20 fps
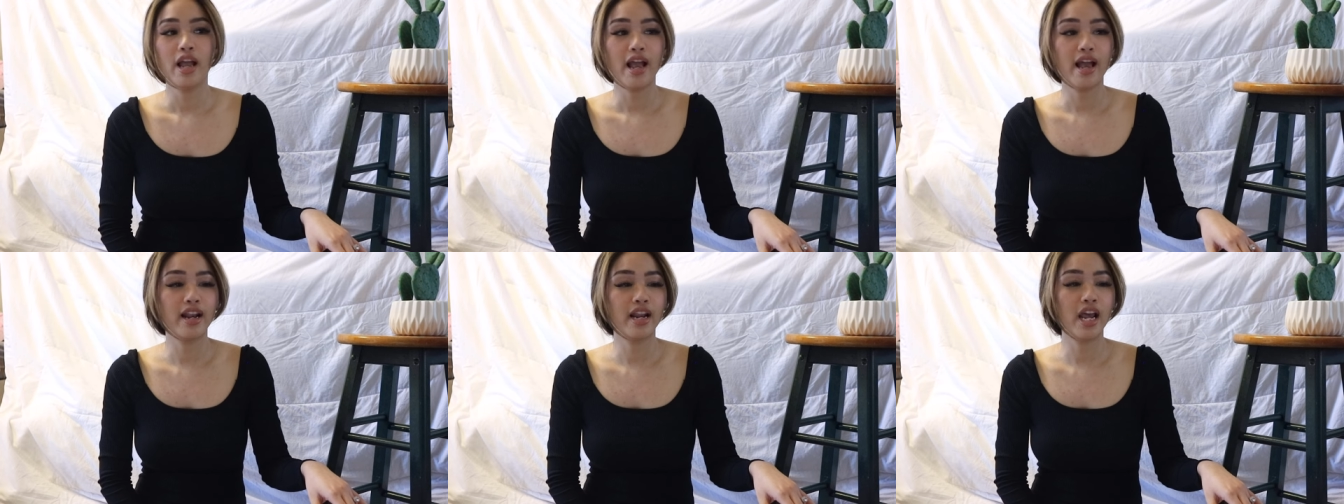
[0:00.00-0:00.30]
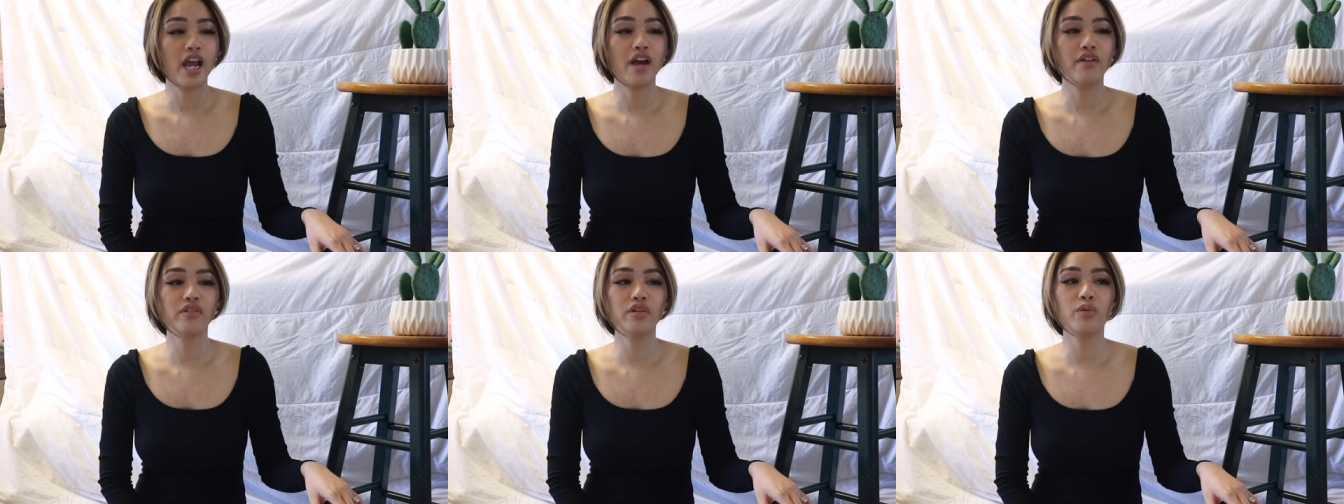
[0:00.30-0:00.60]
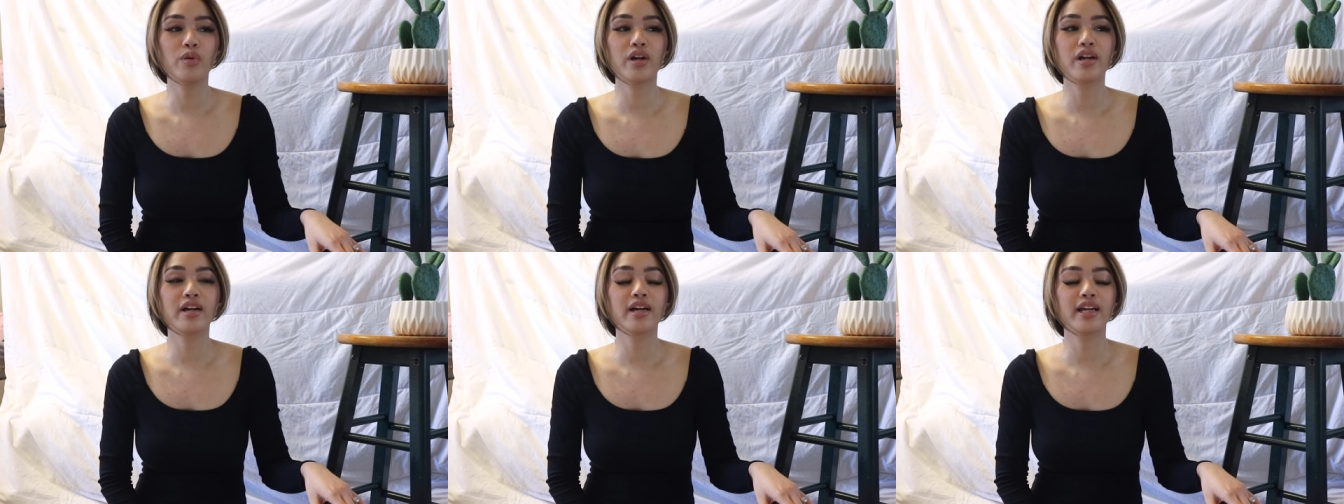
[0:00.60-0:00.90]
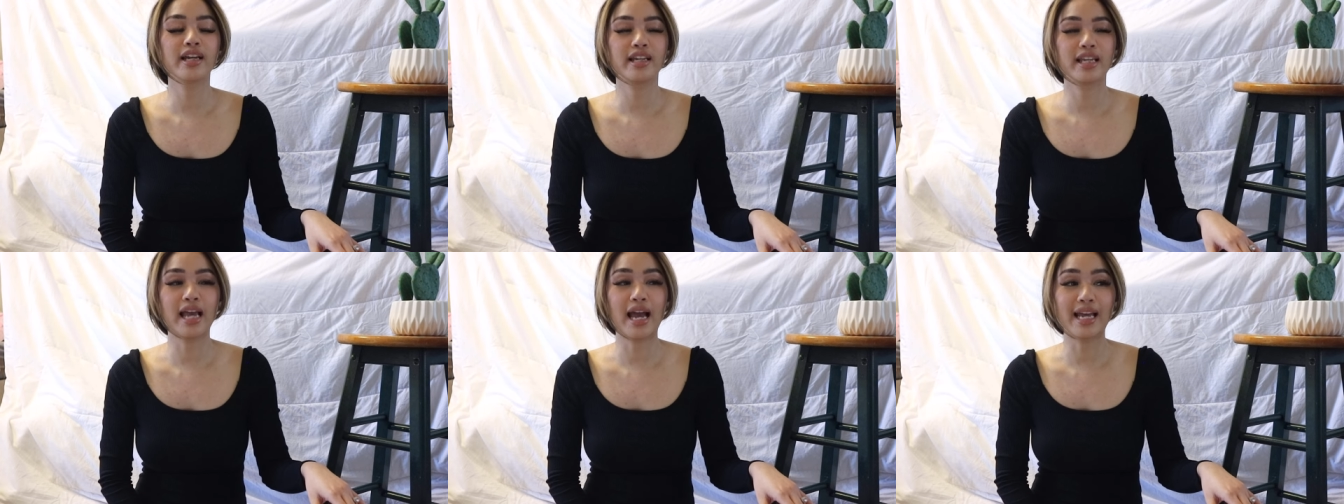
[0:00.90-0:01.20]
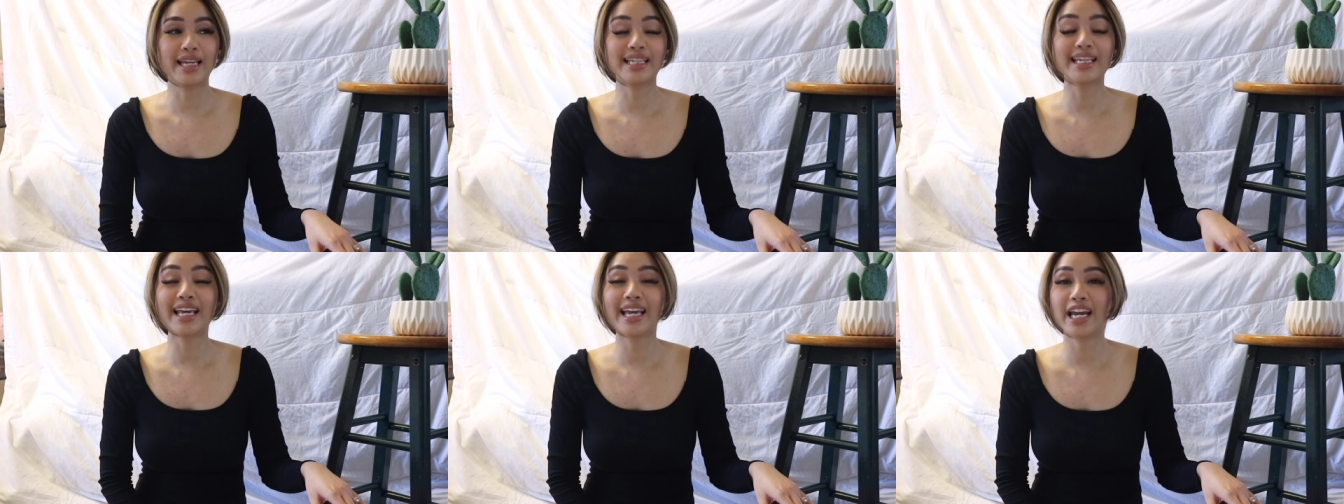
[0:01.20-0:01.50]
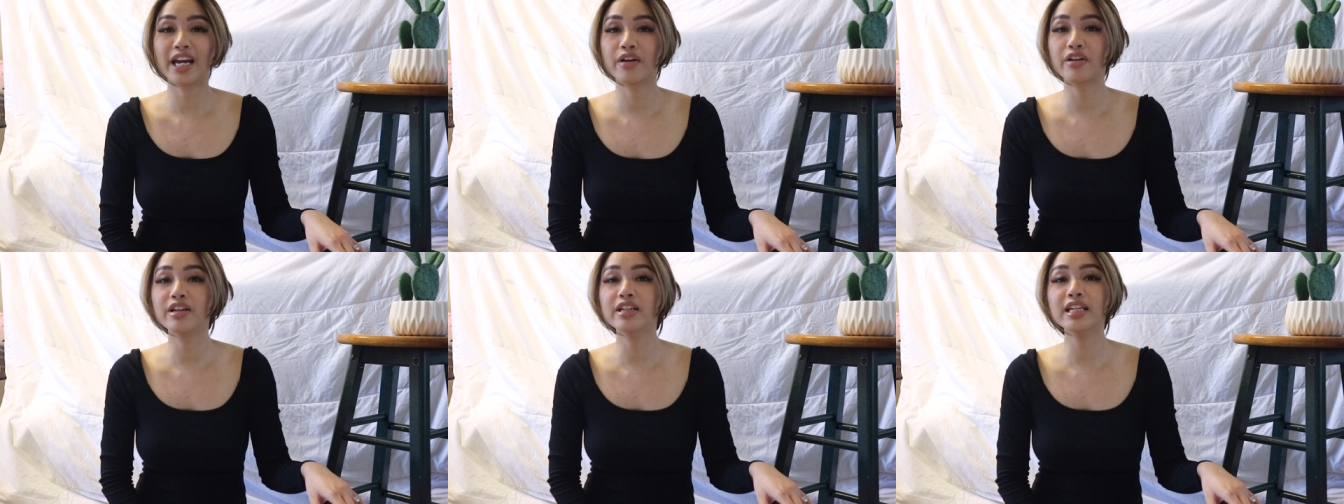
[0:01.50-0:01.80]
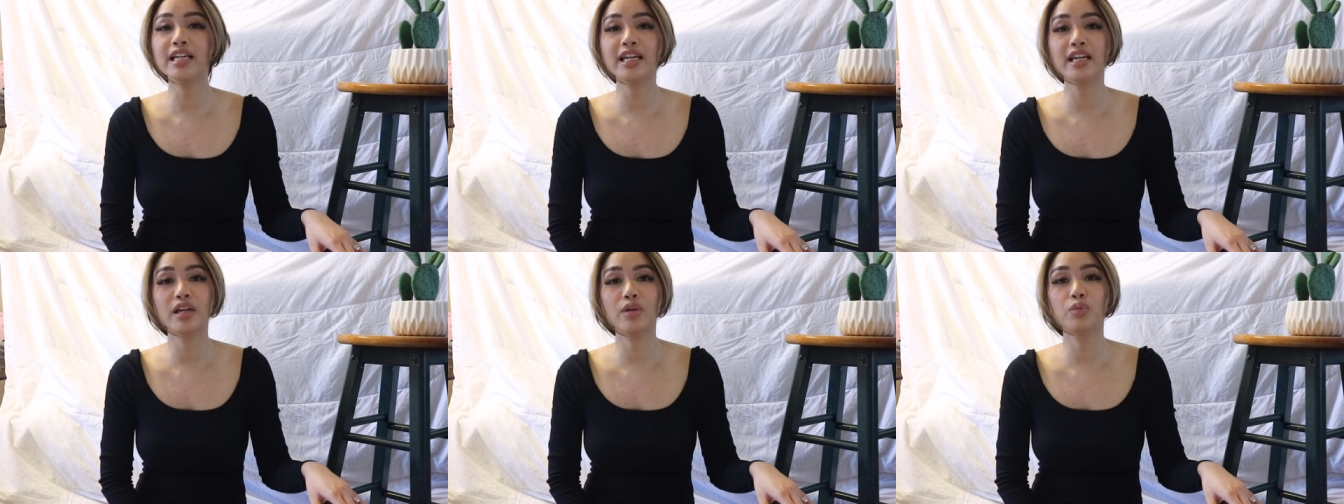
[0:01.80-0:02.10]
And everywhere I, I carried it,